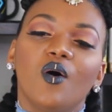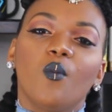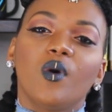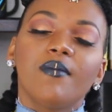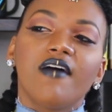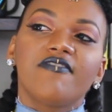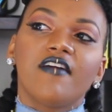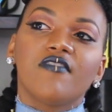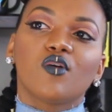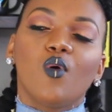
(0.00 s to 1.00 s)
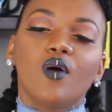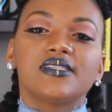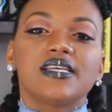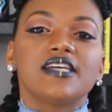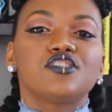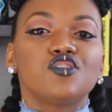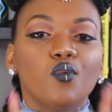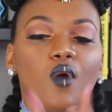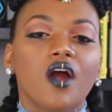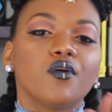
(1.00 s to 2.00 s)
one of my favorite quotes is
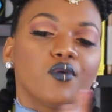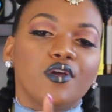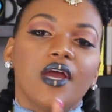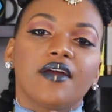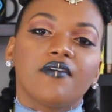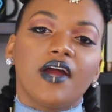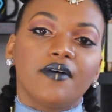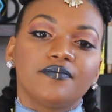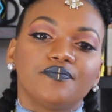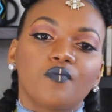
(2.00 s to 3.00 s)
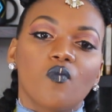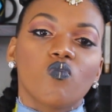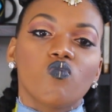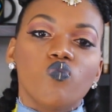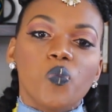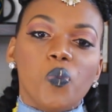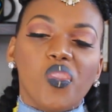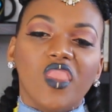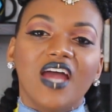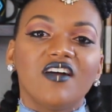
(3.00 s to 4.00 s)
you are who you hang around mm.
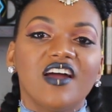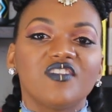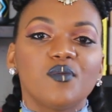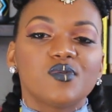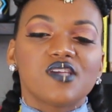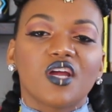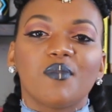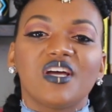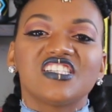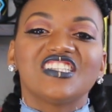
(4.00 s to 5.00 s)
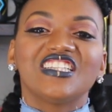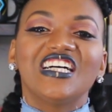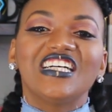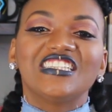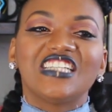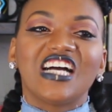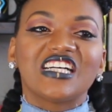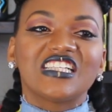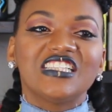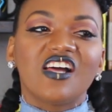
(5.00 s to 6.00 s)
i don't have lipstick in my teeth yet
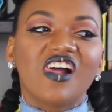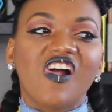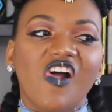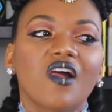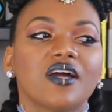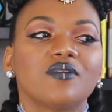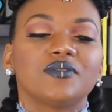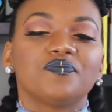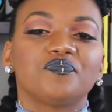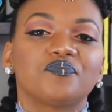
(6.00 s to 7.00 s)
i'm good okay cool